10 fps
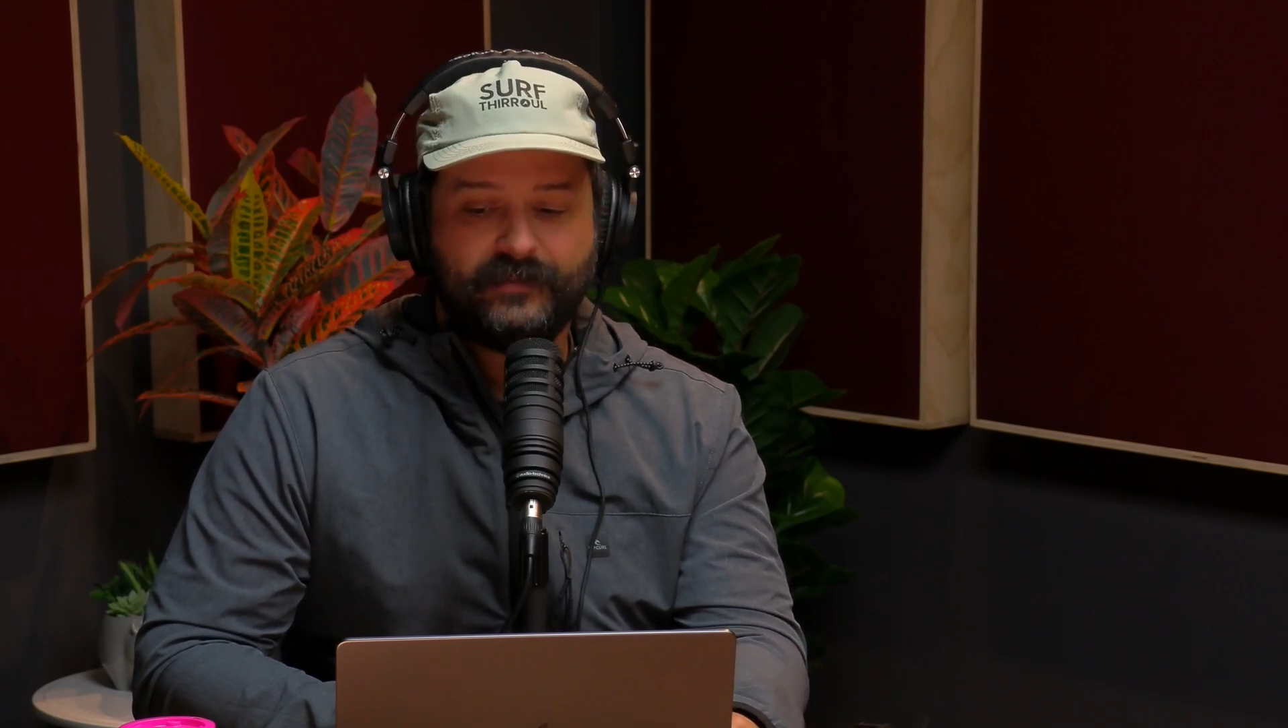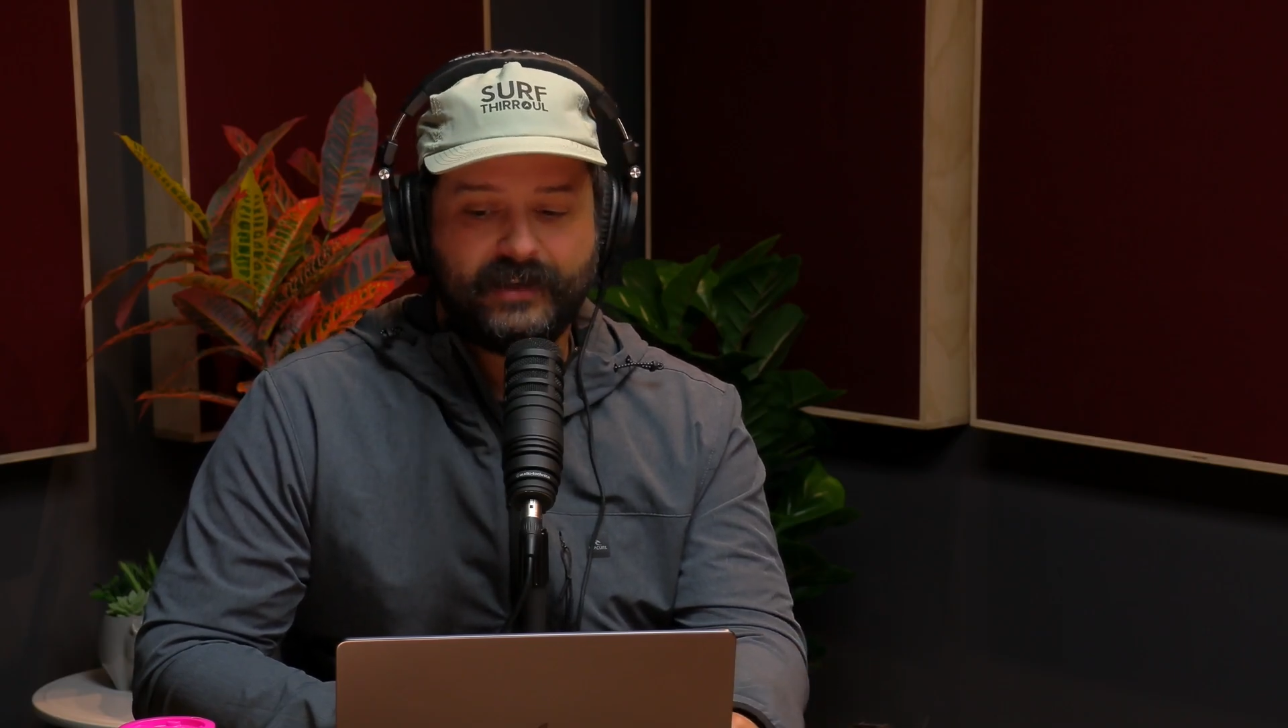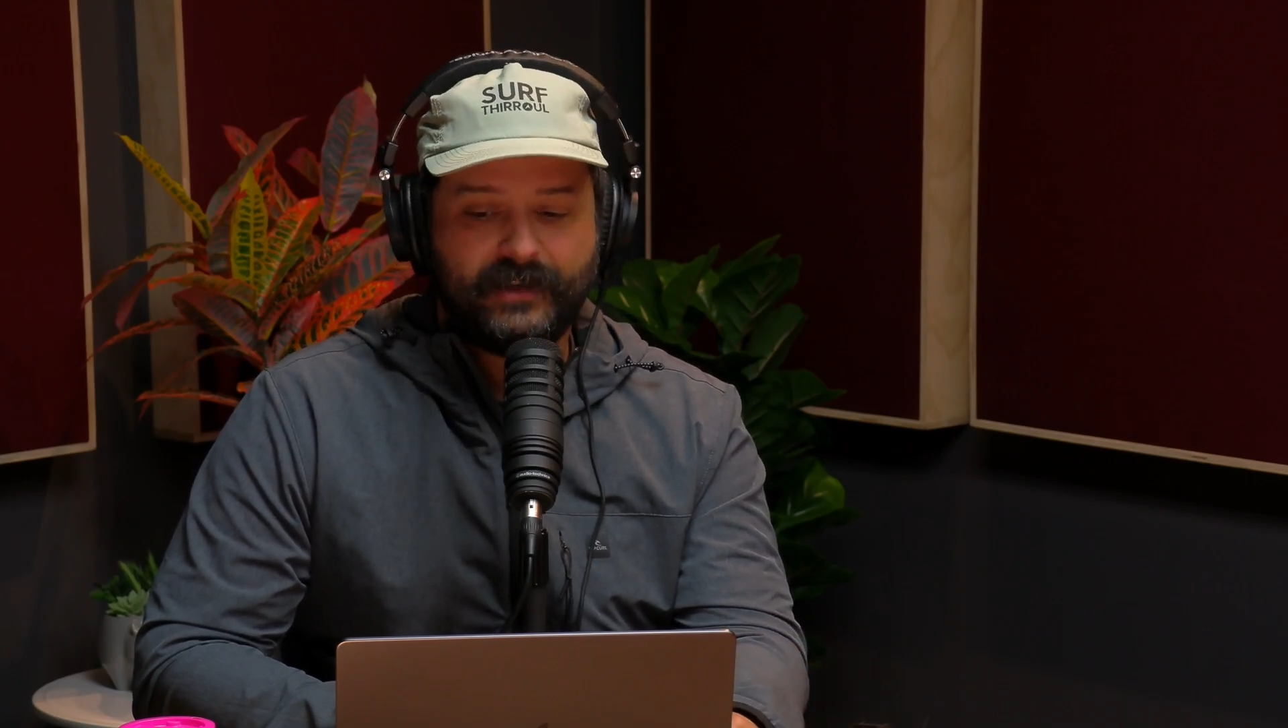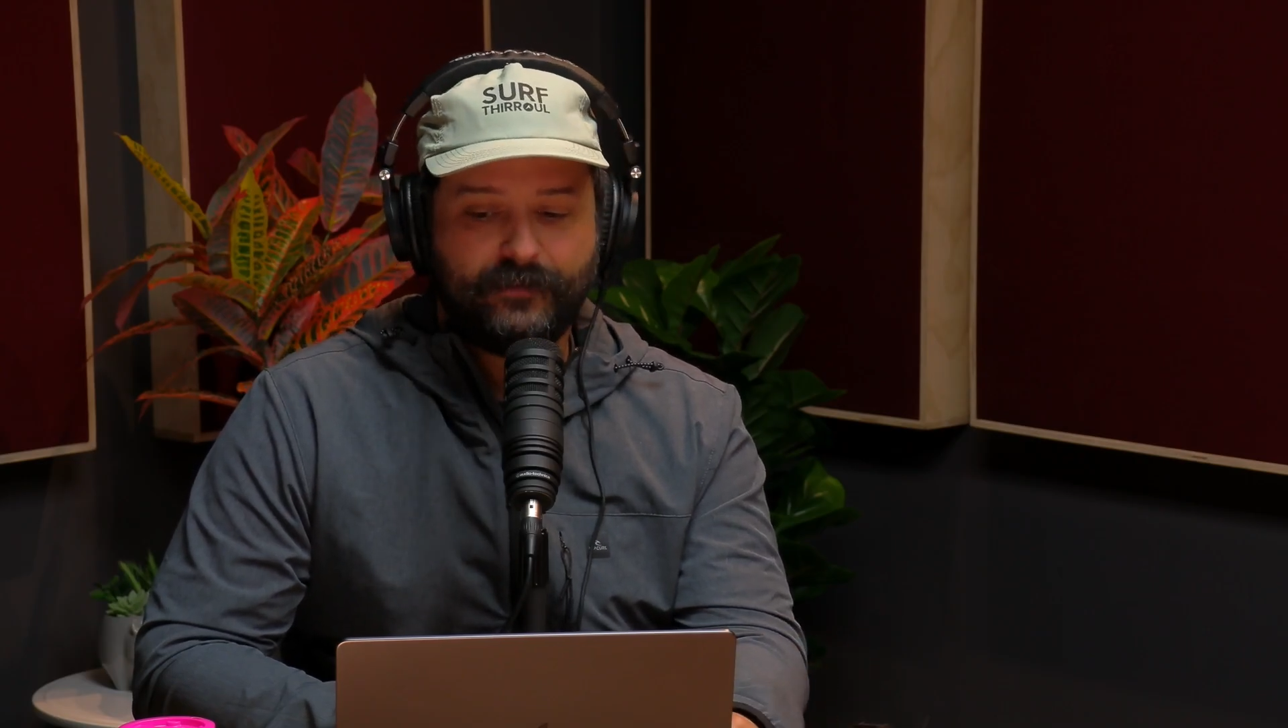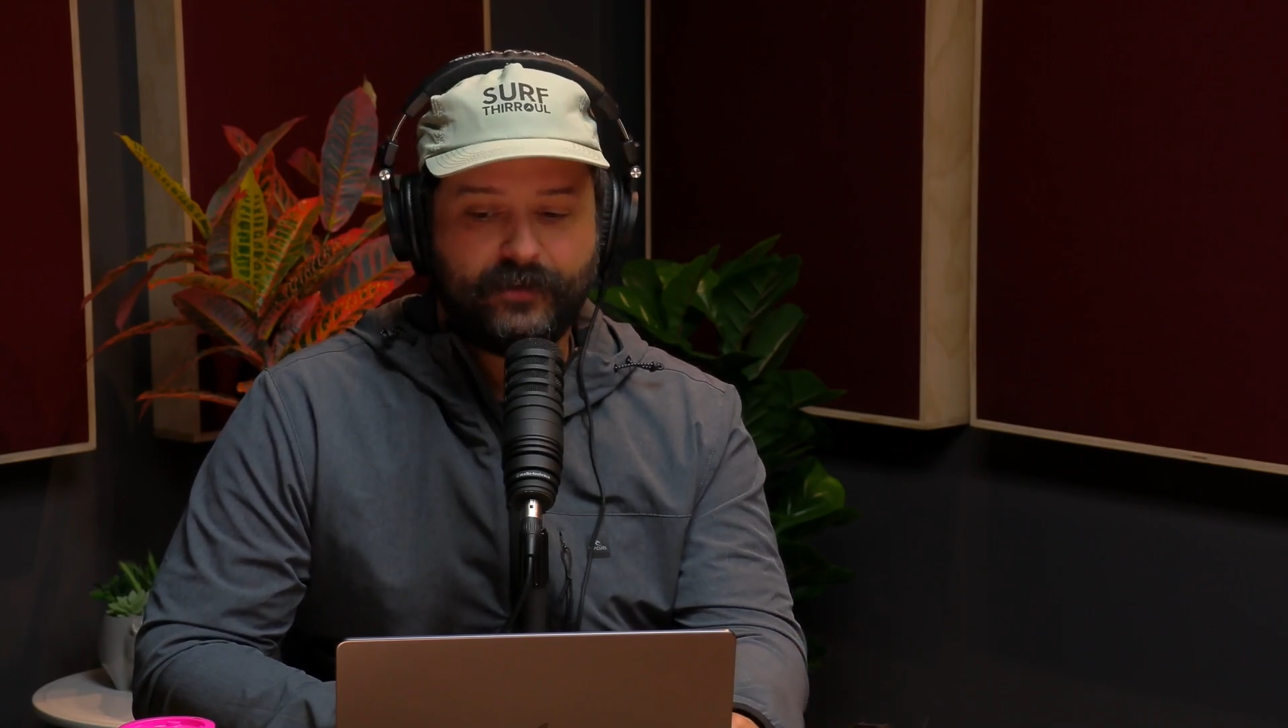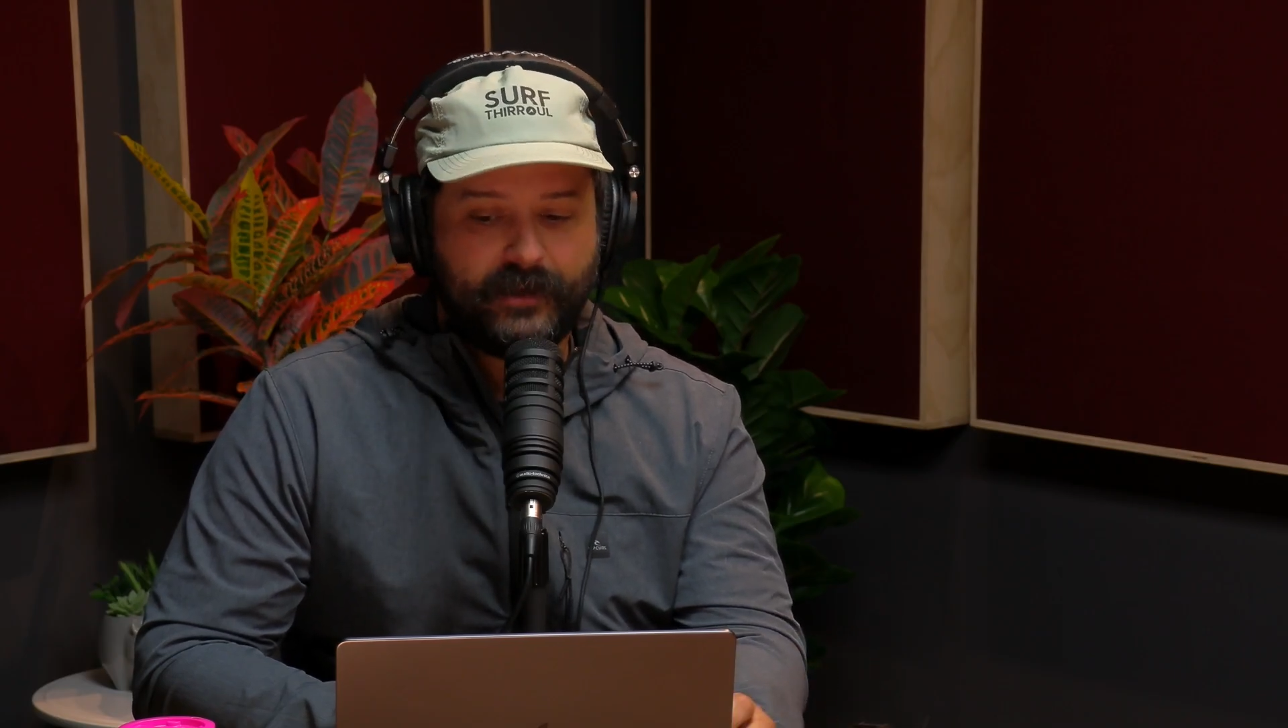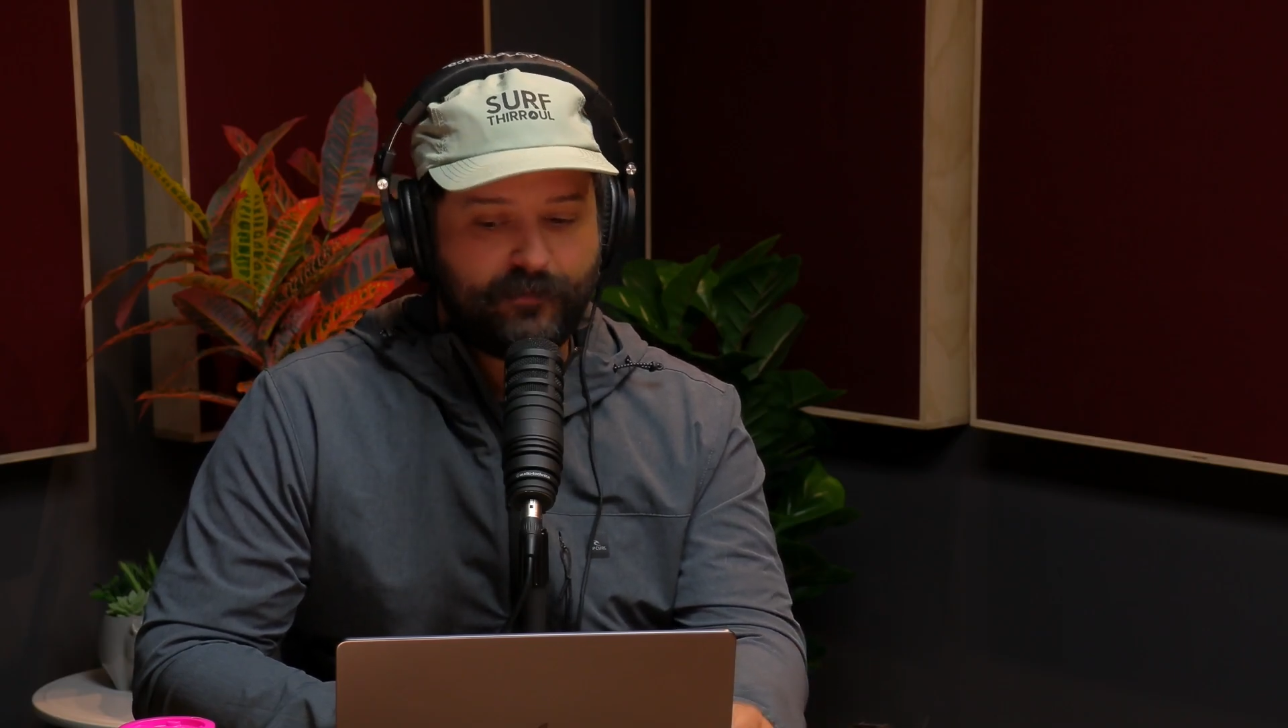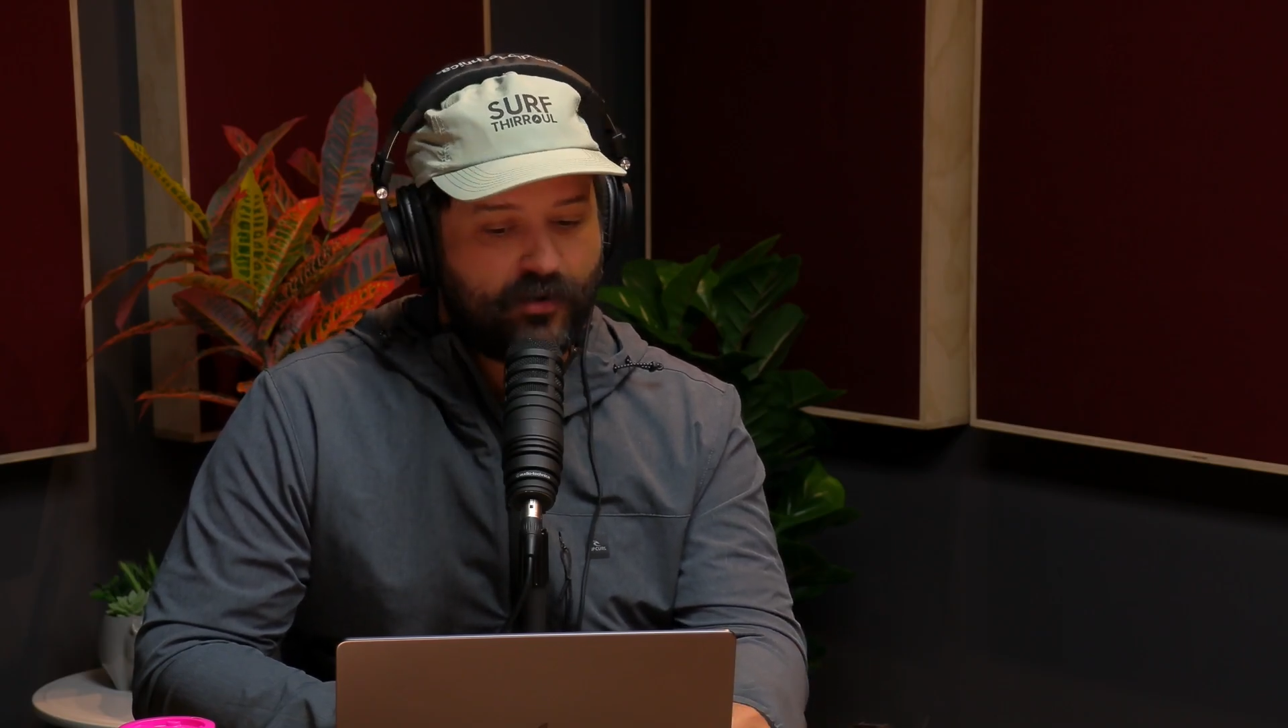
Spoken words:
TV,